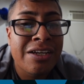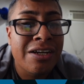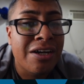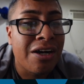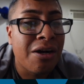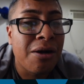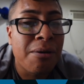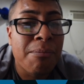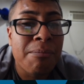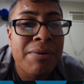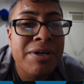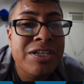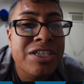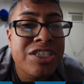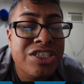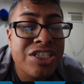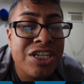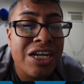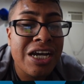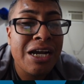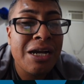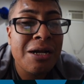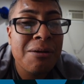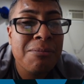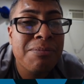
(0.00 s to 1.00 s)

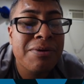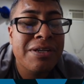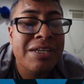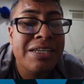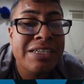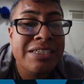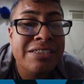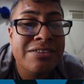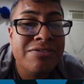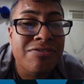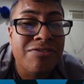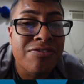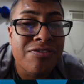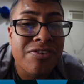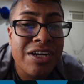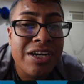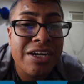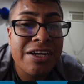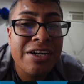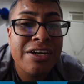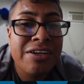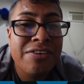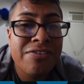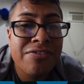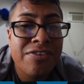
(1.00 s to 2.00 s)
Machamp is
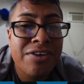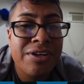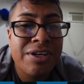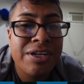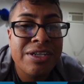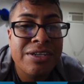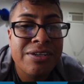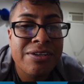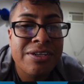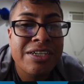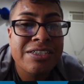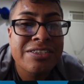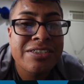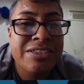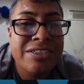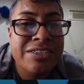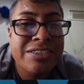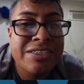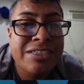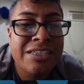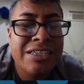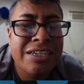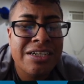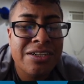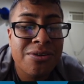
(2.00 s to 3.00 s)
very, very good. As you can
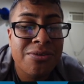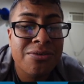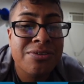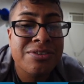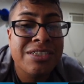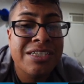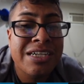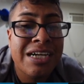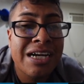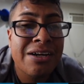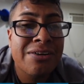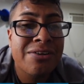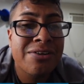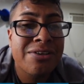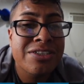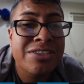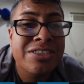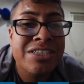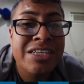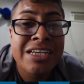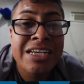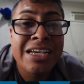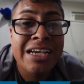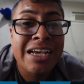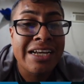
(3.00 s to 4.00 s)
see there, those counters,
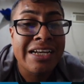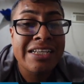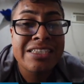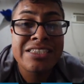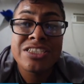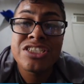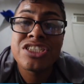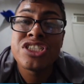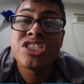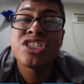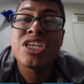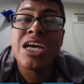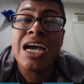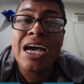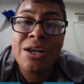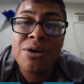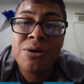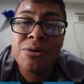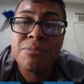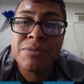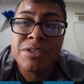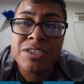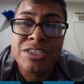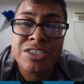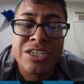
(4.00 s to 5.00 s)
and it's a
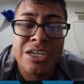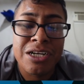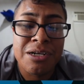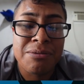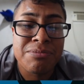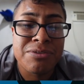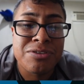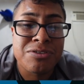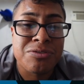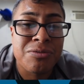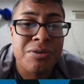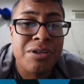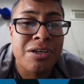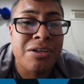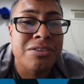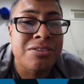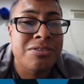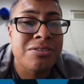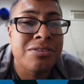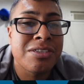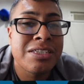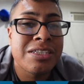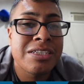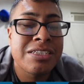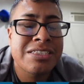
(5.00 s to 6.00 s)
Shadow Machamp as well.
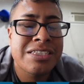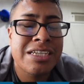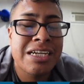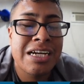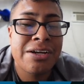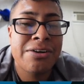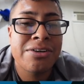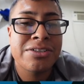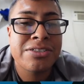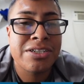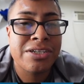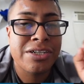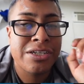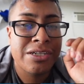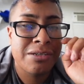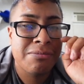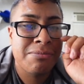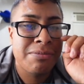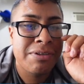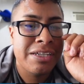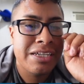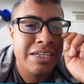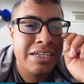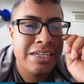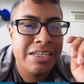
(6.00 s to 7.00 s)
So these counters are going to
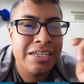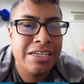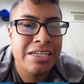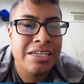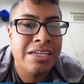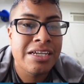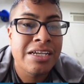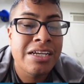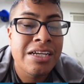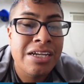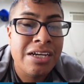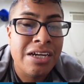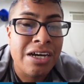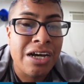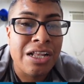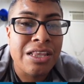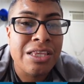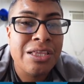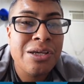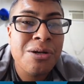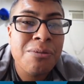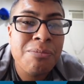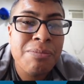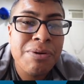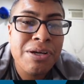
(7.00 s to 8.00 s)
be hitting a
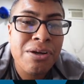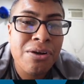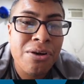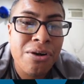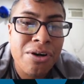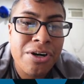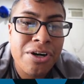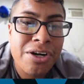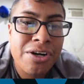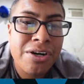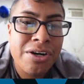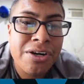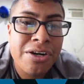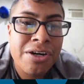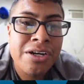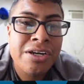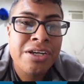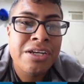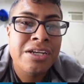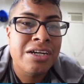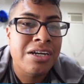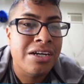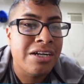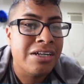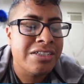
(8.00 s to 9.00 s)
little bit harder.
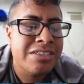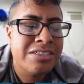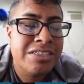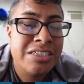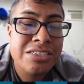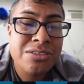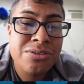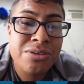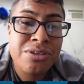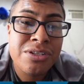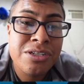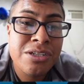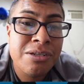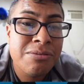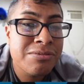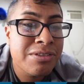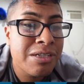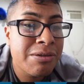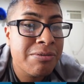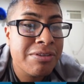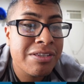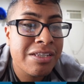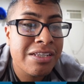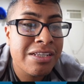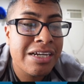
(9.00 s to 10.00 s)
Scizor comes
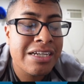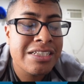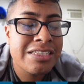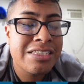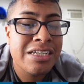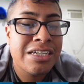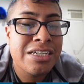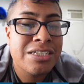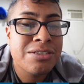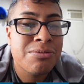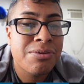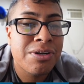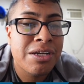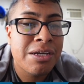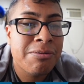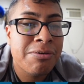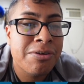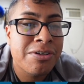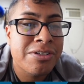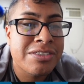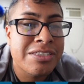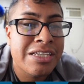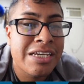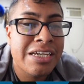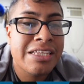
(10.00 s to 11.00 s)
in with a Night Slash. We're able
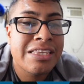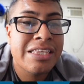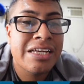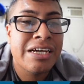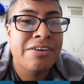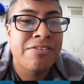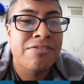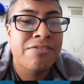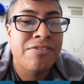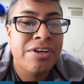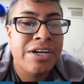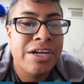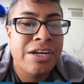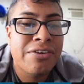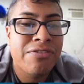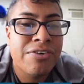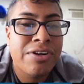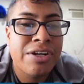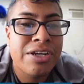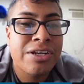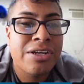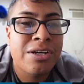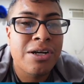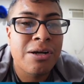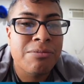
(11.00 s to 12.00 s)
to take that very,
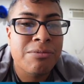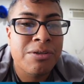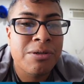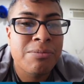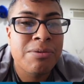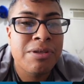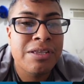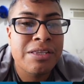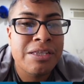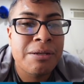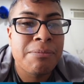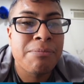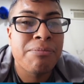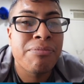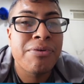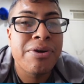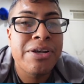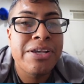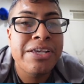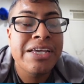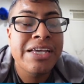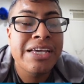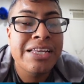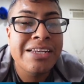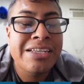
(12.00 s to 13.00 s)
very comfortably. They
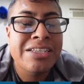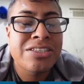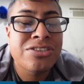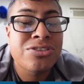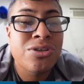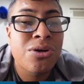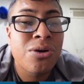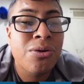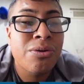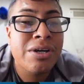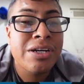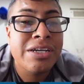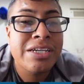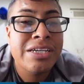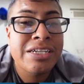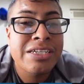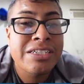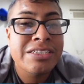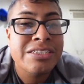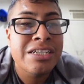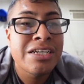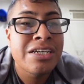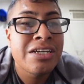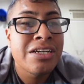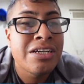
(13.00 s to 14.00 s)
bring in a
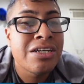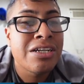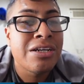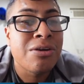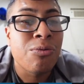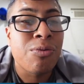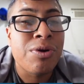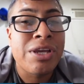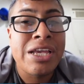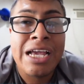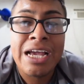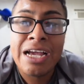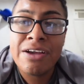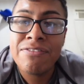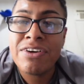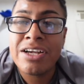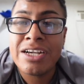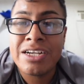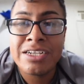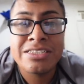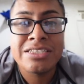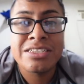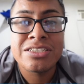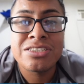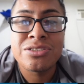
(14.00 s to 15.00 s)
Togekiss. We have
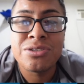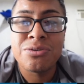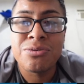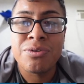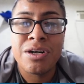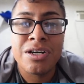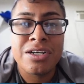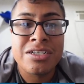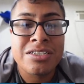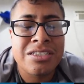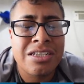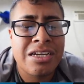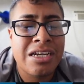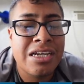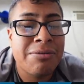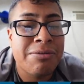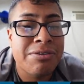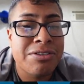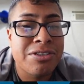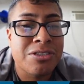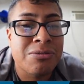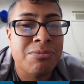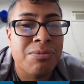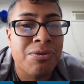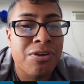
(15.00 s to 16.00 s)
access to Rock Slide,
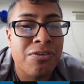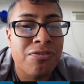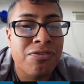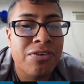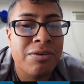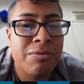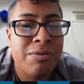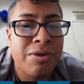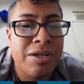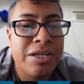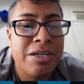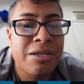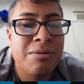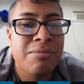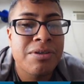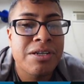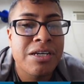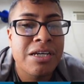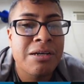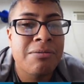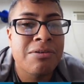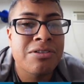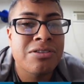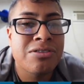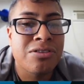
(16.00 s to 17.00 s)
which is perfect. We're going to be
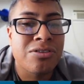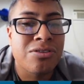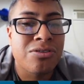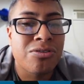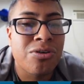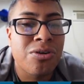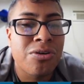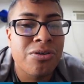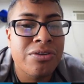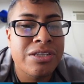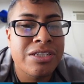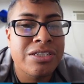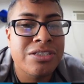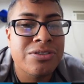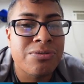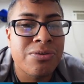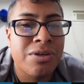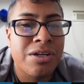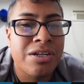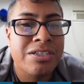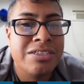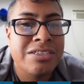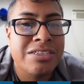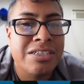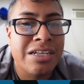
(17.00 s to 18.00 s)
able to throw this
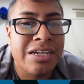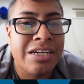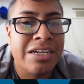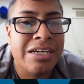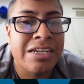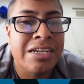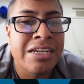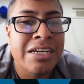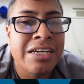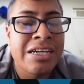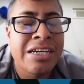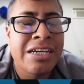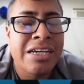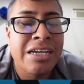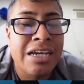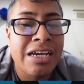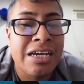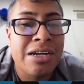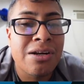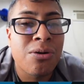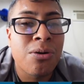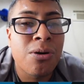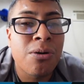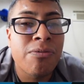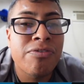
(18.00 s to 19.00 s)
Rock Slide
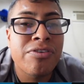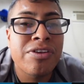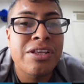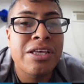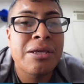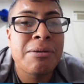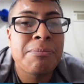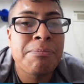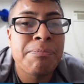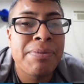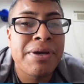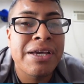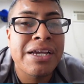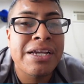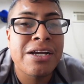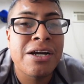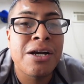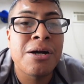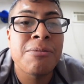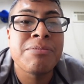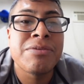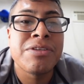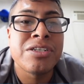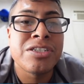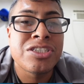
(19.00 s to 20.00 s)
and hopefully pick
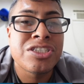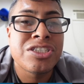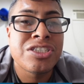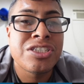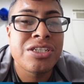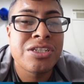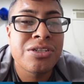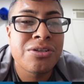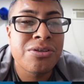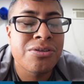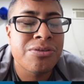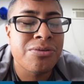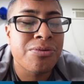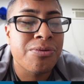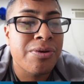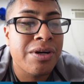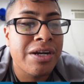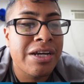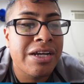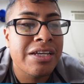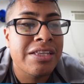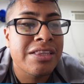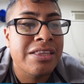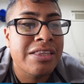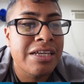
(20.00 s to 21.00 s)
up the shield
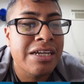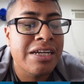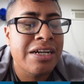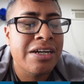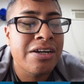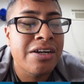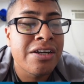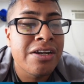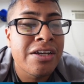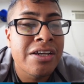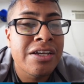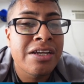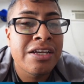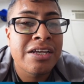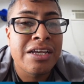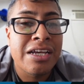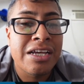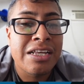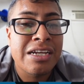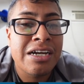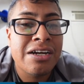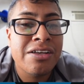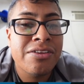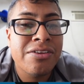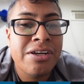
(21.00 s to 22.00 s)
right there.
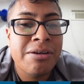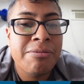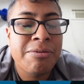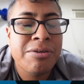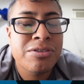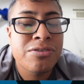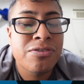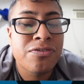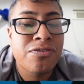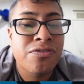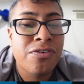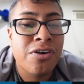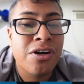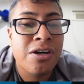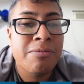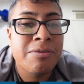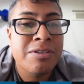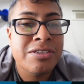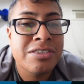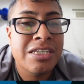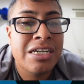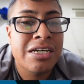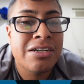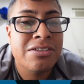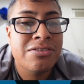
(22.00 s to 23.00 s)
And now they're able to farm
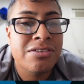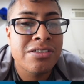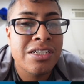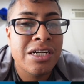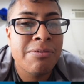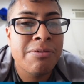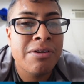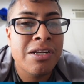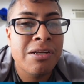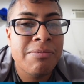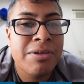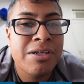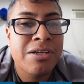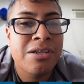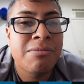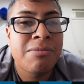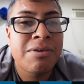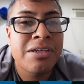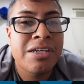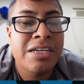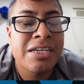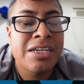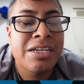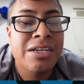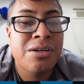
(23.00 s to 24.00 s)
us down. So now we're going to be
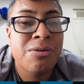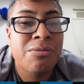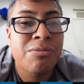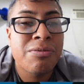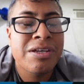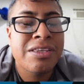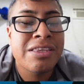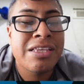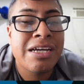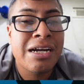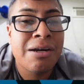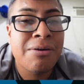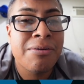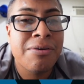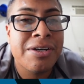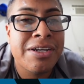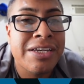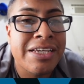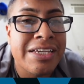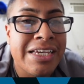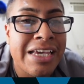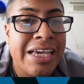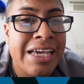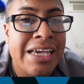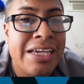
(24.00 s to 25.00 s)
coming in here with our
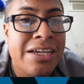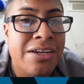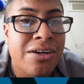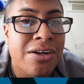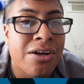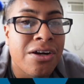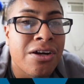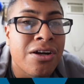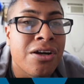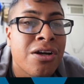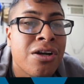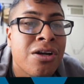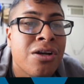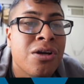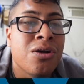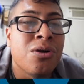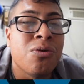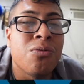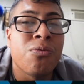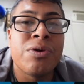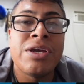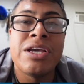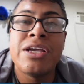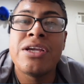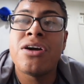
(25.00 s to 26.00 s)
Gengar.
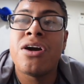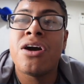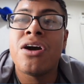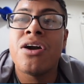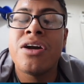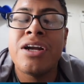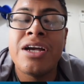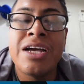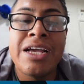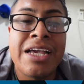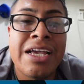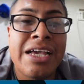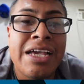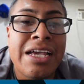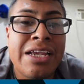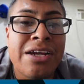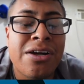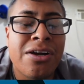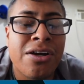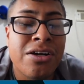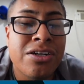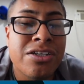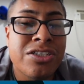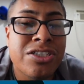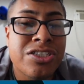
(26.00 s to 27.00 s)
We are ahead
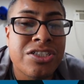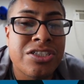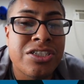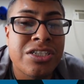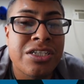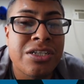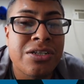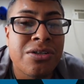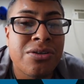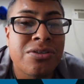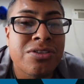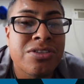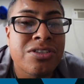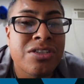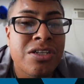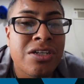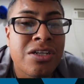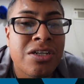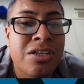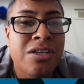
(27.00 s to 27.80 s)
on shield.